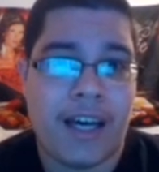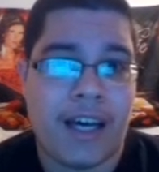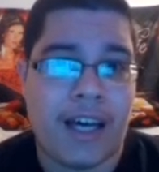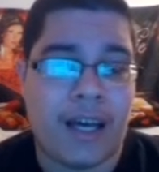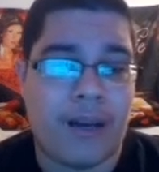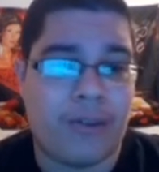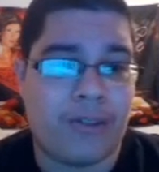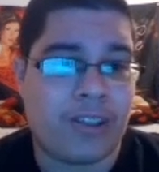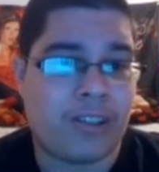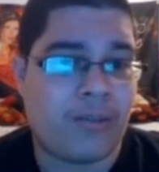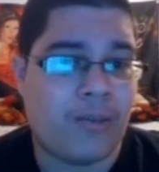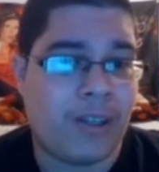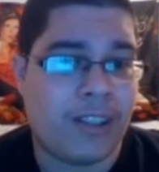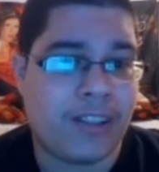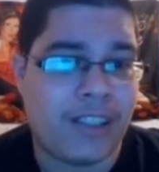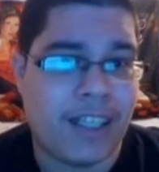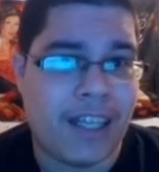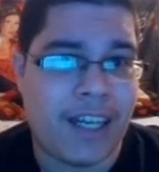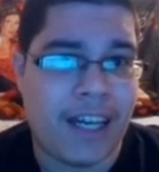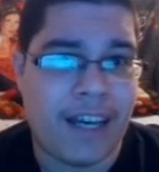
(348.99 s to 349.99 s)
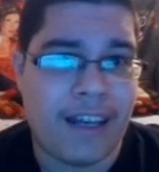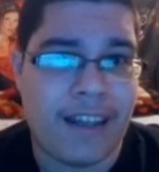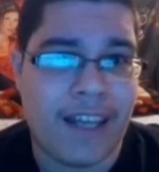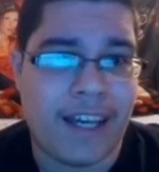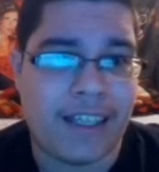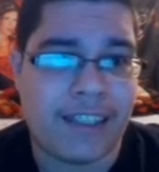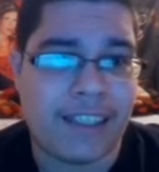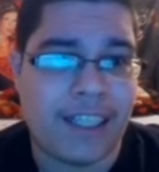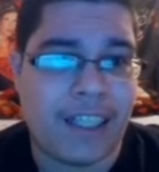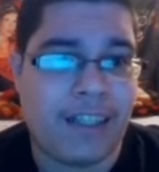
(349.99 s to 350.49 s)
I was crazy how
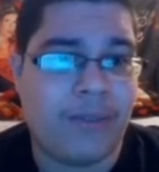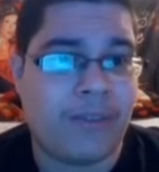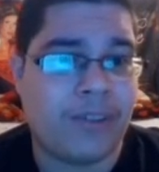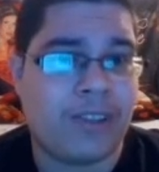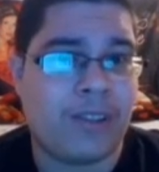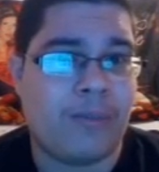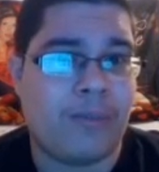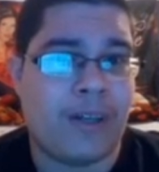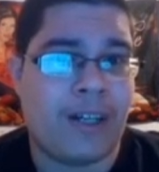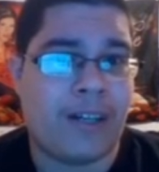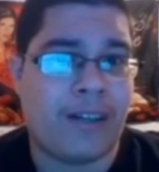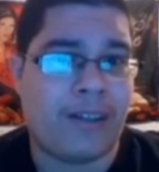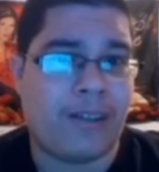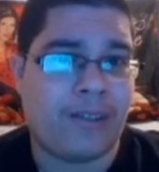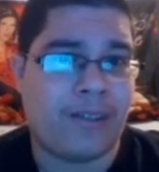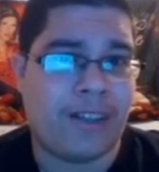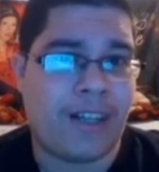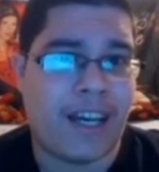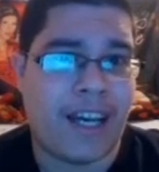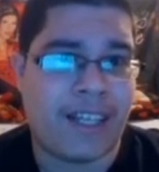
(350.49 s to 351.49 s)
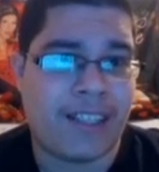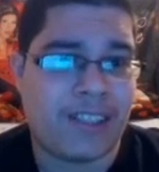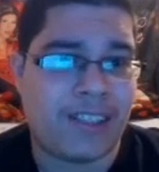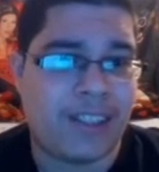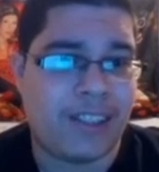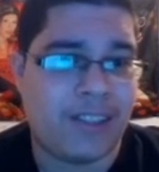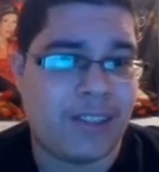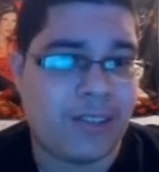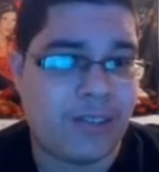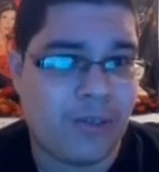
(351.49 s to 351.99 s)
that television monitor
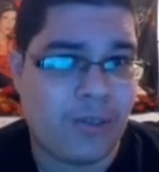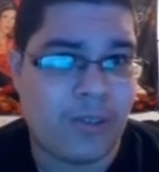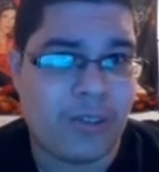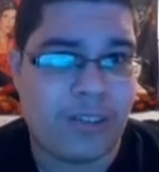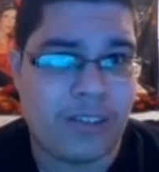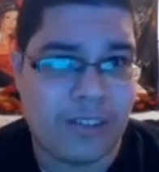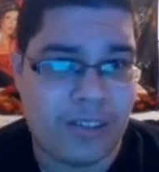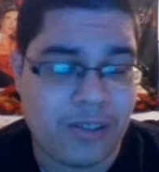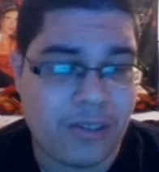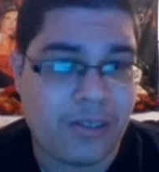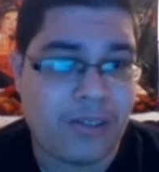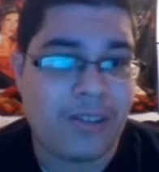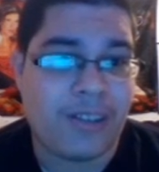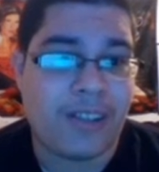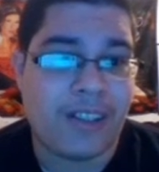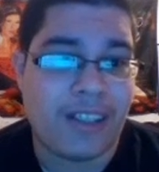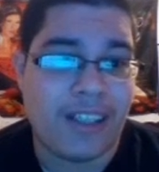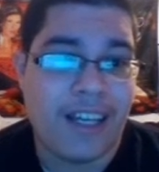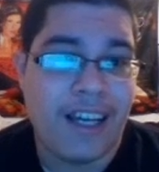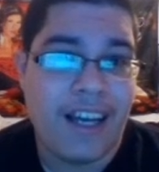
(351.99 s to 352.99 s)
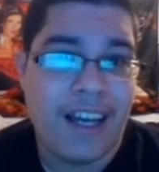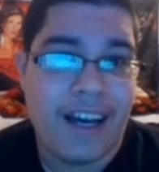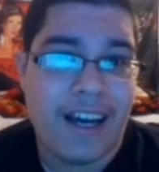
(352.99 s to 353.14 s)
actually short-circuited